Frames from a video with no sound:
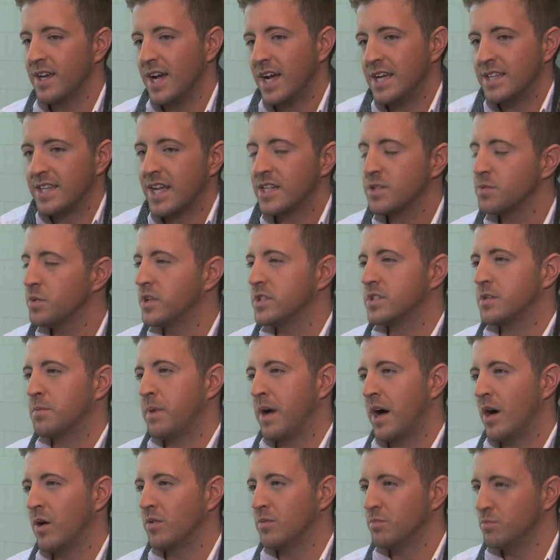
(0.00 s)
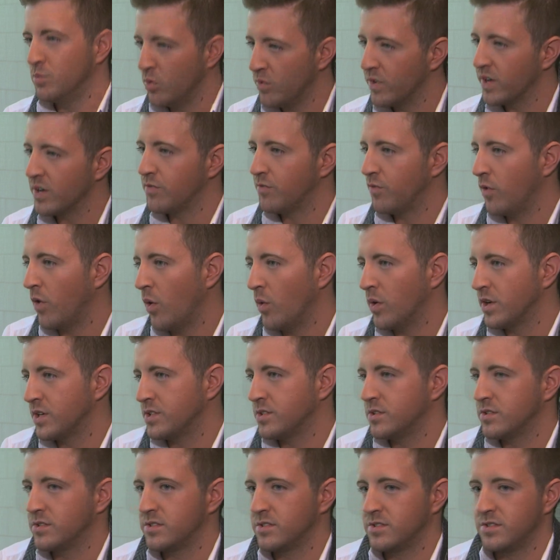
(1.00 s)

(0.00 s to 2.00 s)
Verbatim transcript: And that's what it's about, moving forward